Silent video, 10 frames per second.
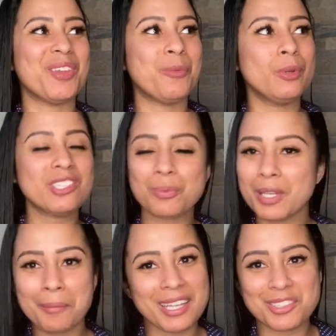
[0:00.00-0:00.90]
We just want
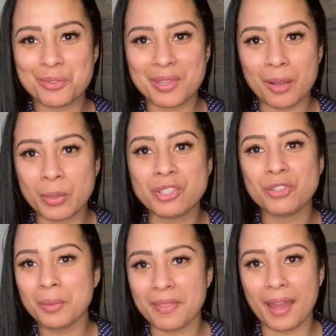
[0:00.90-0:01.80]
to make sure that we're
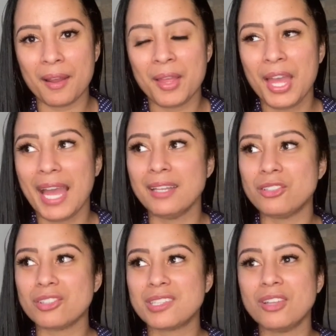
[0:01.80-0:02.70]
doing that and
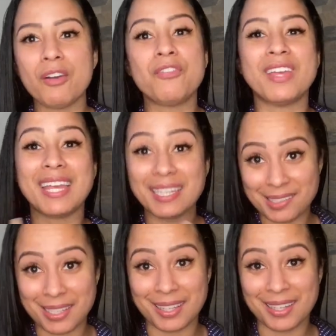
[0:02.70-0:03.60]
just not
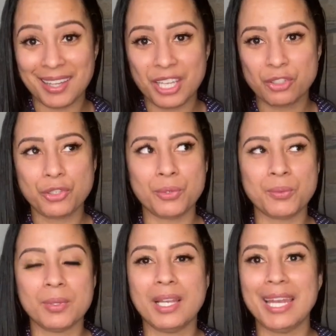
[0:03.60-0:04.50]
forgetting
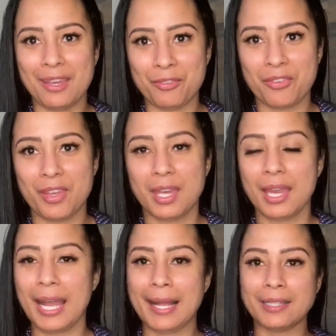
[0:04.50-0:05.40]
to live
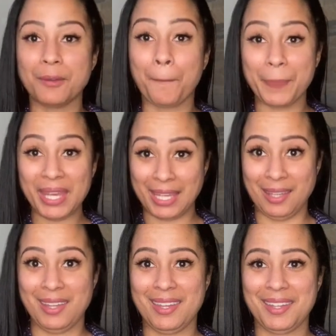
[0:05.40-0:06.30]
and be.
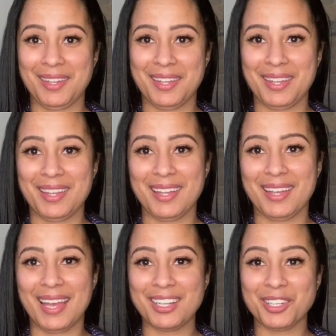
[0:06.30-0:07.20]

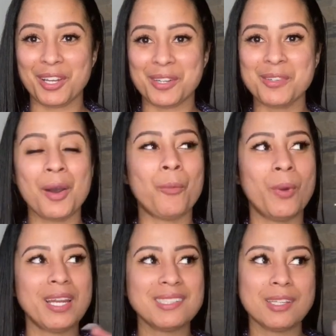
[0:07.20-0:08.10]
You know,
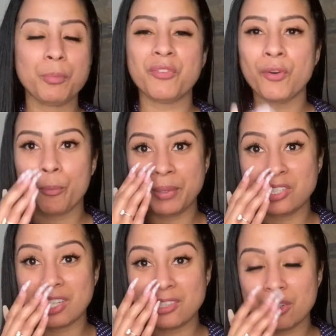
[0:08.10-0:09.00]
when I said before, be
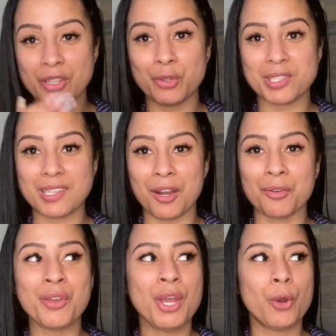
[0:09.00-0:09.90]
gentle on yourself,
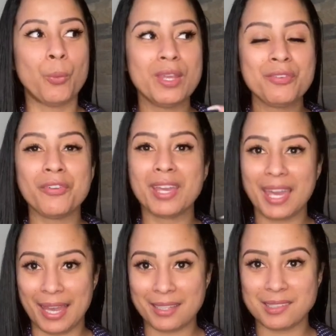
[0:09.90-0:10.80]
we
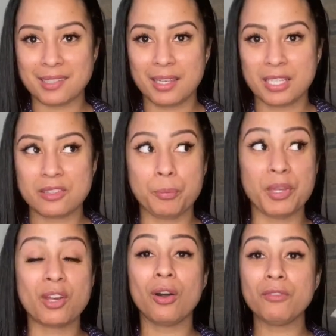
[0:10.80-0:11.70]
forget to
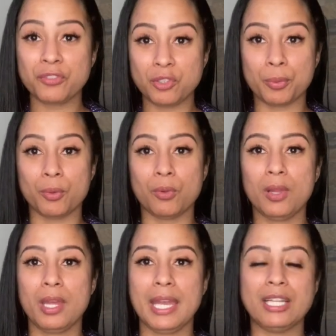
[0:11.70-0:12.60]
be comfortable
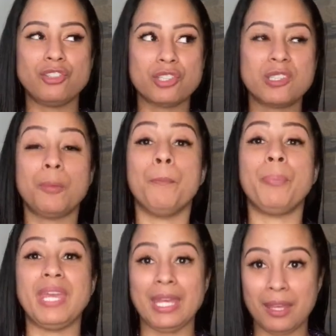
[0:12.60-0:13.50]
in just
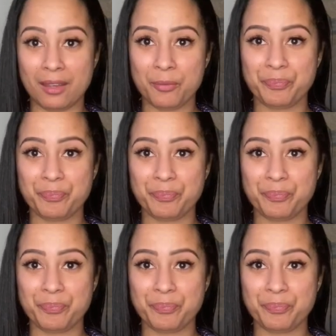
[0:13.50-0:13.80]
being.